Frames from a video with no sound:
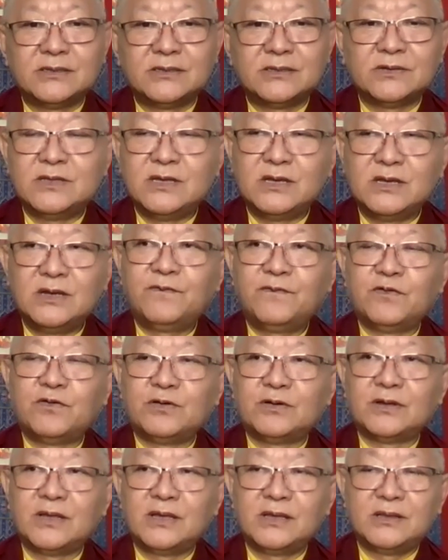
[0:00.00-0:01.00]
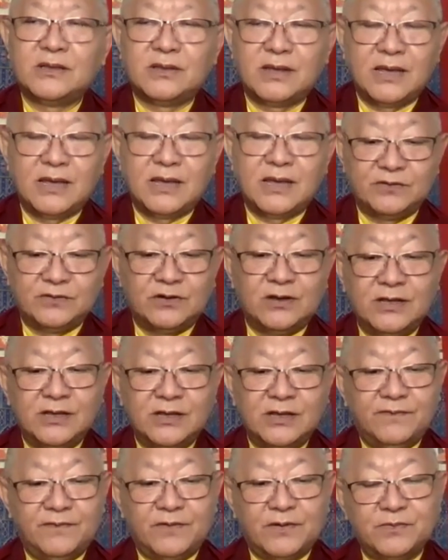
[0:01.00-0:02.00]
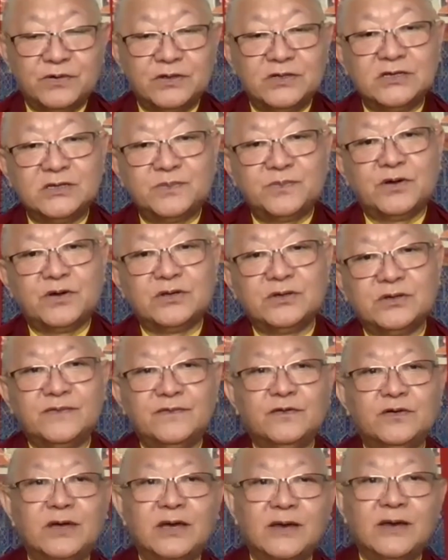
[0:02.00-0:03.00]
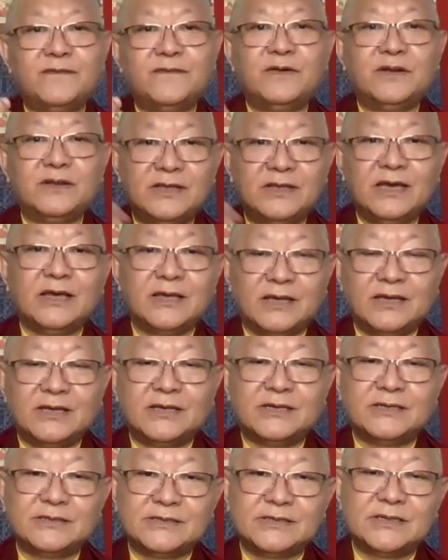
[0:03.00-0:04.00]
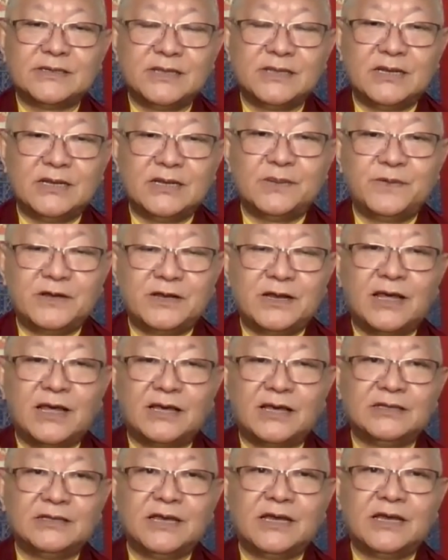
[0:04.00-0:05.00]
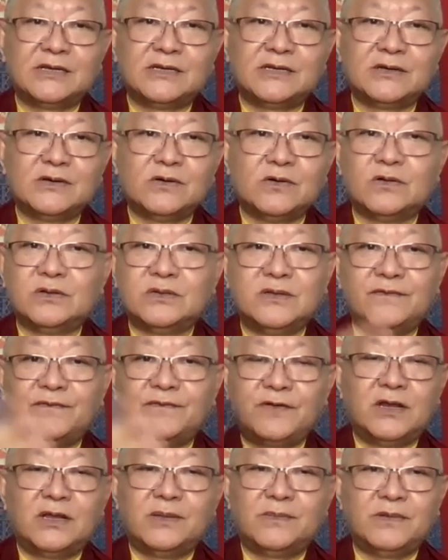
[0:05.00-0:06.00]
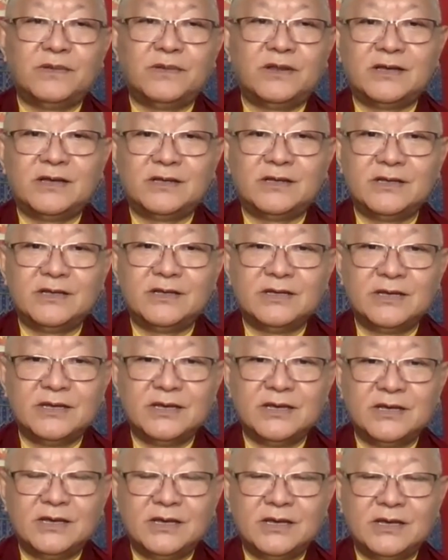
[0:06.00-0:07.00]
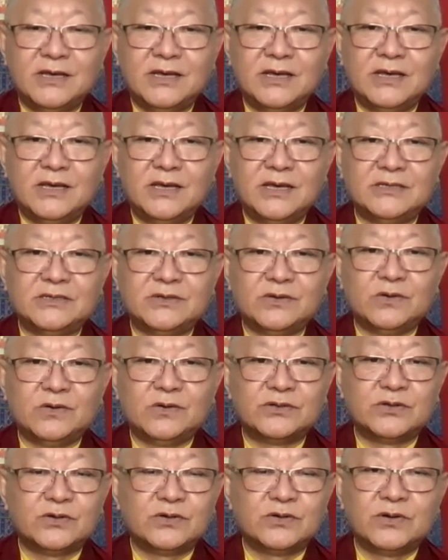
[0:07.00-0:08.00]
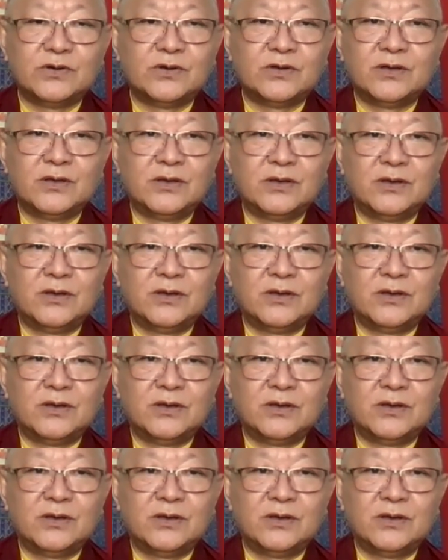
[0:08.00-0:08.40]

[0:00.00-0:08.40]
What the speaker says: So therefore, actually, from Buddhist point of view, everything is a little bit like that. All the phenomena is also